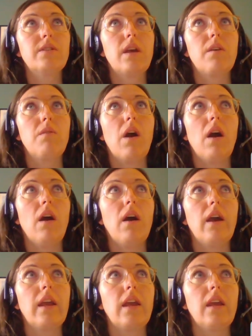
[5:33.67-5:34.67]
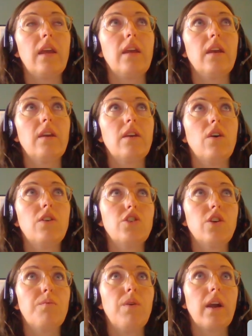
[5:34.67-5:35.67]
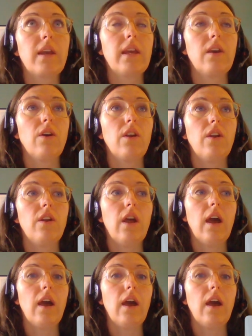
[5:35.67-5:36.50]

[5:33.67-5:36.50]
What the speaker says: So I got a job working on